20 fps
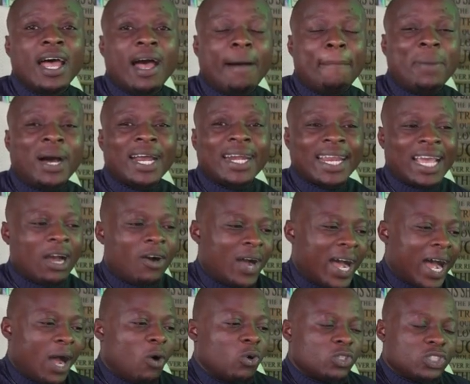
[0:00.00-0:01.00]
about now
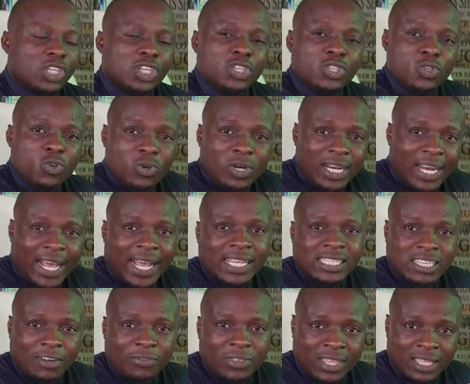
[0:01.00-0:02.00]
how to
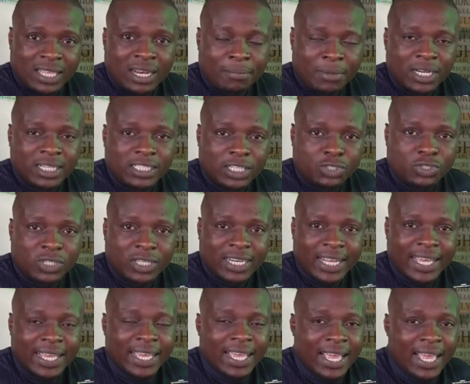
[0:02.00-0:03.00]
utilize everything that I'm going to teach you
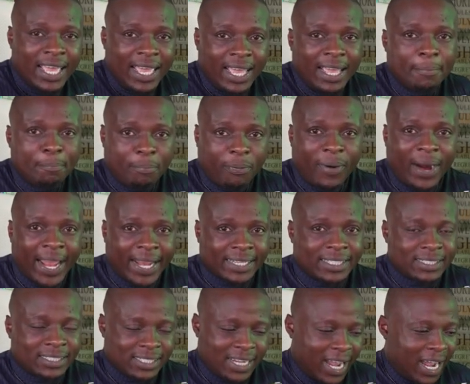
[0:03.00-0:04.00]
today in practice,